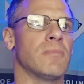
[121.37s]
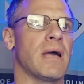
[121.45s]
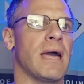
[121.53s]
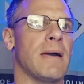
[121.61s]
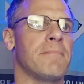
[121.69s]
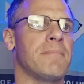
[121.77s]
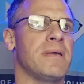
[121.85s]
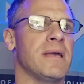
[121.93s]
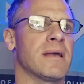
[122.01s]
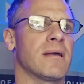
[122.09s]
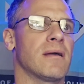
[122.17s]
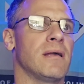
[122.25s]
at
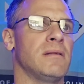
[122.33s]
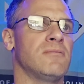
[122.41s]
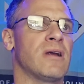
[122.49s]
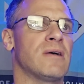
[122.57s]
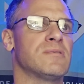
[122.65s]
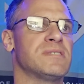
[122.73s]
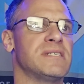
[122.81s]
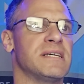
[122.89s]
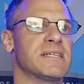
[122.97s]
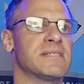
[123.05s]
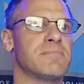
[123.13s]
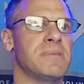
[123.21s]
pick in round
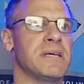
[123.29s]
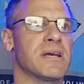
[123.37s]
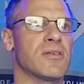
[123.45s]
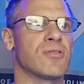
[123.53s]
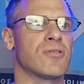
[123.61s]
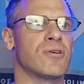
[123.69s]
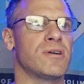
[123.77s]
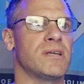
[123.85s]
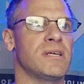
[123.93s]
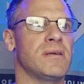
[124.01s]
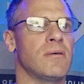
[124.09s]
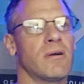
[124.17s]
six, pick
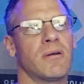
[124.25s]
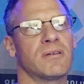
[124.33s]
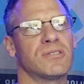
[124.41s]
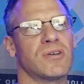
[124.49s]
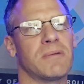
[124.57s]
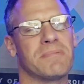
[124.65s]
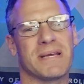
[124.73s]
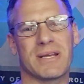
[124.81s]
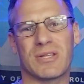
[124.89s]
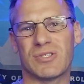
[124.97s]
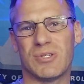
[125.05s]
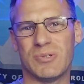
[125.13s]

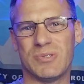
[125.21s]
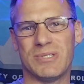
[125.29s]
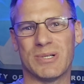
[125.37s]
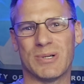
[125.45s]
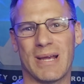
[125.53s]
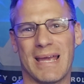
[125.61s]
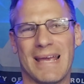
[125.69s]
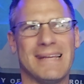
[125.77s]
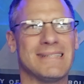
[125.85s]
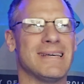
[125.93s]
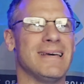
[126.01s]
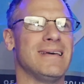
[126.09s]

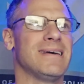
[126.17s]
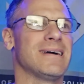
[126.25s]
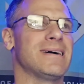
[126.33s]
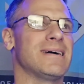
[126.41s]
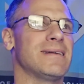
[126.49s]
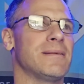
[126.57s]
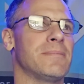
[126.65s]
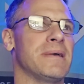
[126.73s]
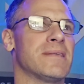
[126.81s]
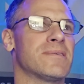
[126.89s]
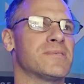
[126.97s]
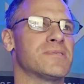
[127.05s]
208. The
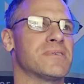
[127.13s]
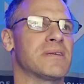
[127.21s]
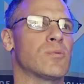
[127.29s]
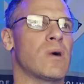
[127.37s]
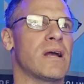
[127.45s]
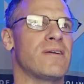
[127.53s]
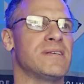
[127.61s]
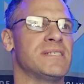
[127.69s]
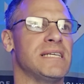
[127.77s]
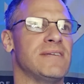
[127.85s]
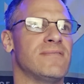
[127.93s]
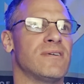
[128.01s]
Panthers select wide
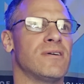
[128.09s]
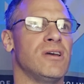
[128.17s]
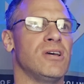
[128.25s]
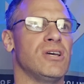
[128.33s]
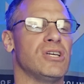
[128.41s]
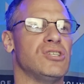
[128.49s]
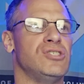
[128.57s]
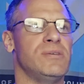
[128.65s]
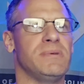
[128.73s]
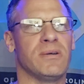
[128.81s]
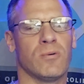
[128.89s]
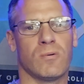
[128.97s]
receiver
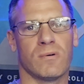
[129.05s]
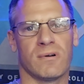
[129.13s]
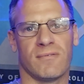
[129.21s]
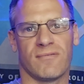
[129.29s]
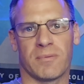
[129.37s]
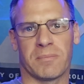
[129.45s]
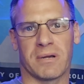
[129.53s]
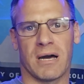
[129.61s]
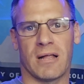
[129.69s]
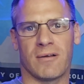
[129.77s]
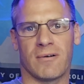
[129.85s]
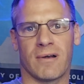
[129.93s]
Jimmy Horn from
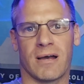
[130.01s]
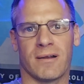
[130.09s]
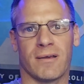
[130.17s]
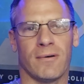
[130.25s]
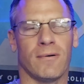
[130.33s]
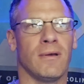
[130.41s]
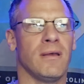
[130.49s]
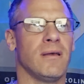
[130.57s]
Colorado.